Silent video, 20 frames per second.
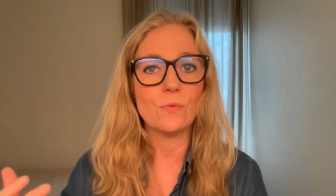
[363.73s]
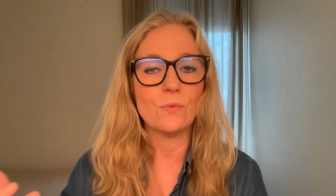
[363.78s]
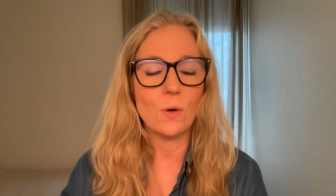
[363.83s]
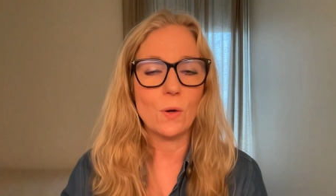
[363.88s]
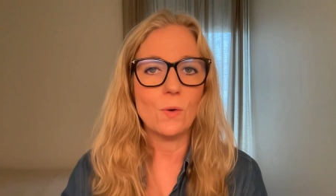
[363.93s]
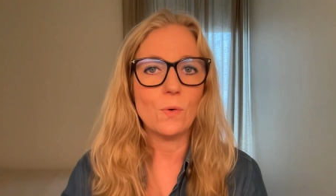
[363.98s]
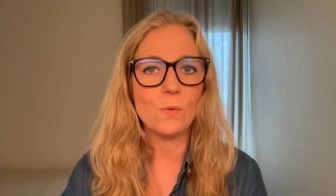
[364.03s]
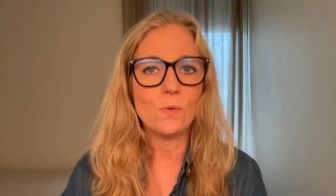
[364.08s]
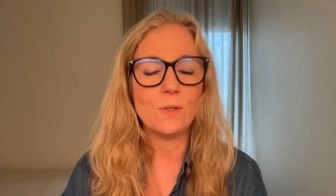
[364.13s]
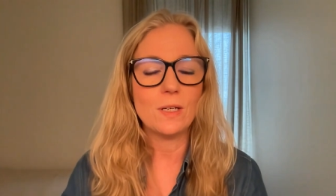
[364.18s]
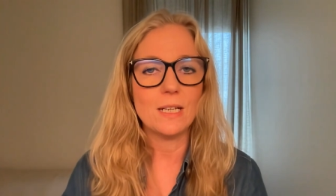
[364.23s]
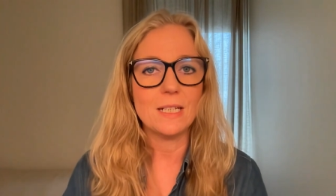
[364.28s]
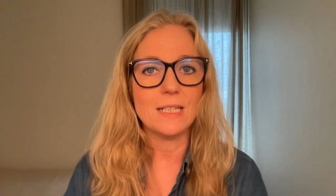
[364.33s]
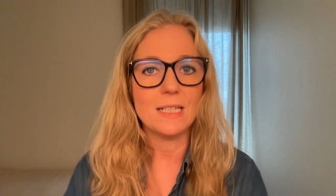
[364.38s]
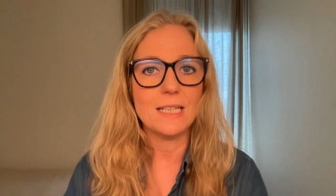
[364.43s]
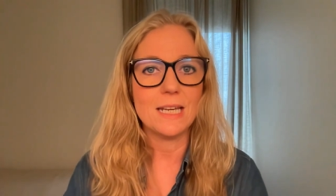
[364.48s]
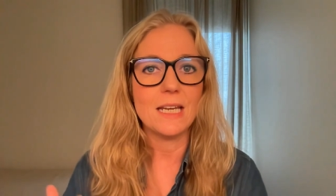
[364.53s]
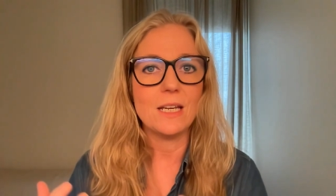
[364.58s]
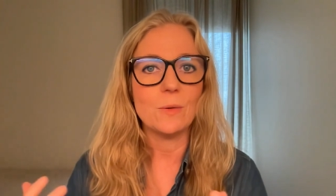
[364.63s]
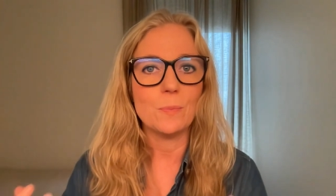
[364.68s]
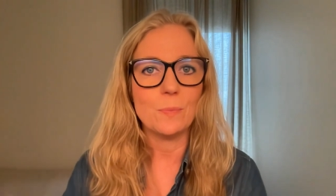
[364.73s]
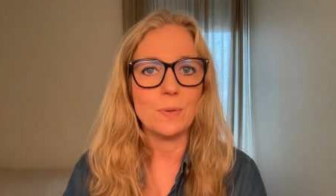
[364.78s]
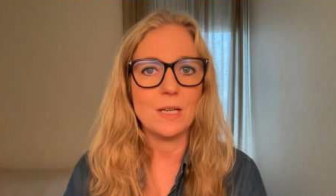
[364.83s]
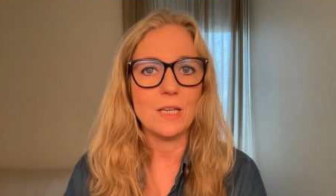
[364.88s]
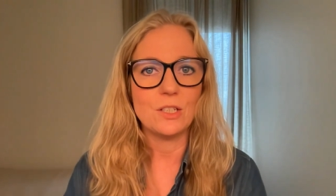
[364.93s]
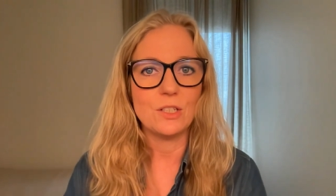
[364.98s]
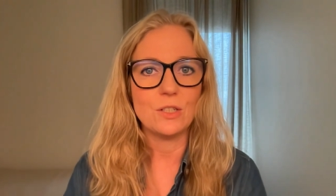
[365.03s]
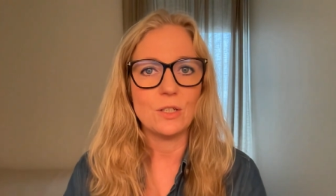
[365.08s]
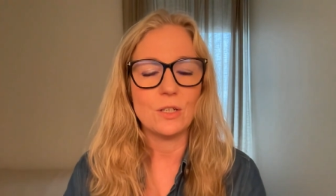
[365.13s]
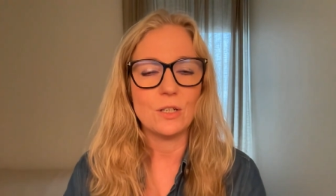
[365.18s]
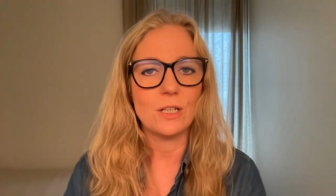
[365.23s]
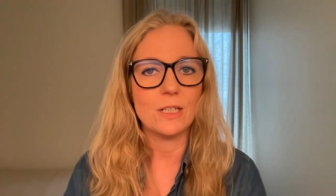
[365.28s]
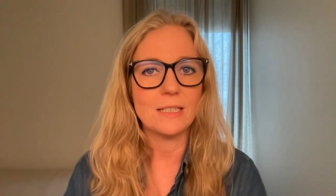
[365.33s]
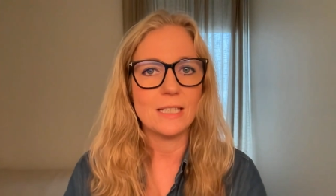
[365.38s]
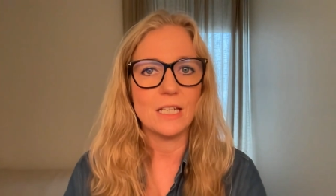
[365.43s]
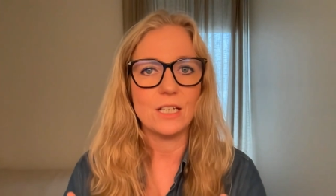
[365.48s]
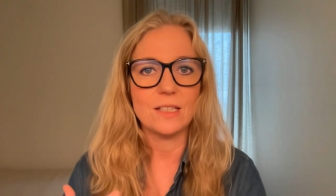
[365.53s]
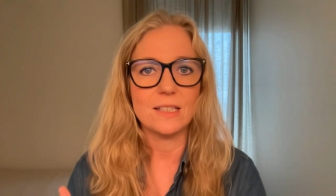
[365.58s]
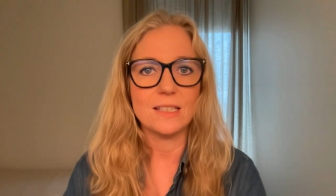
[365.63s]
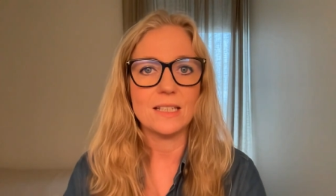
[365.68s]
phone and take a picture,
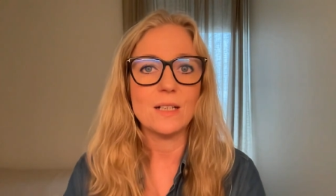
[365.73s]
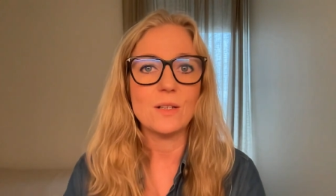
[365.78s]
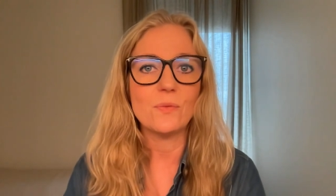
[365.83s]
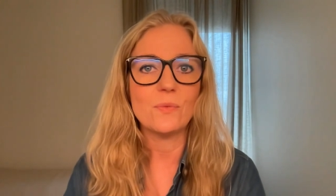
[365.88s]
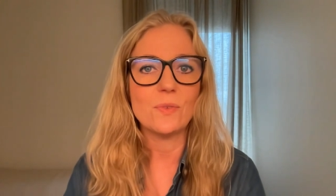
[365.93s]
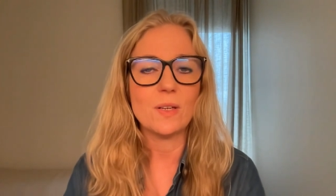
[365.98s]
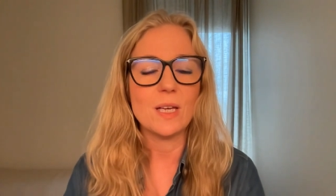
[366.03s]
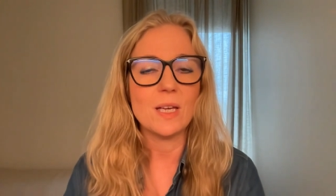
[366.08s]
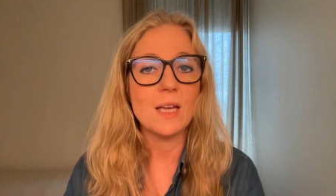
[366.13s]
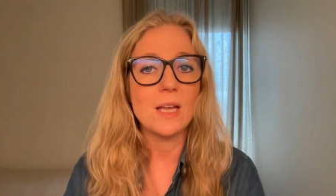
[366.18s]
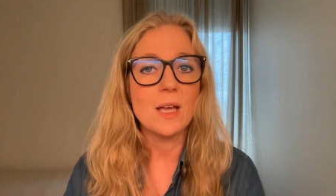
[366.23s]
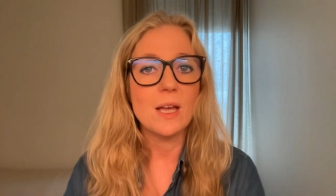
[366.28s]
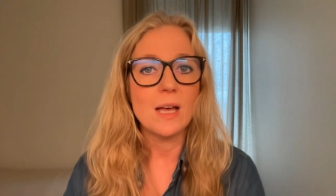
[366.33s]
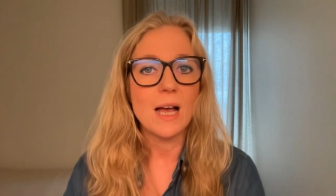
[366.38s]
take a selfie.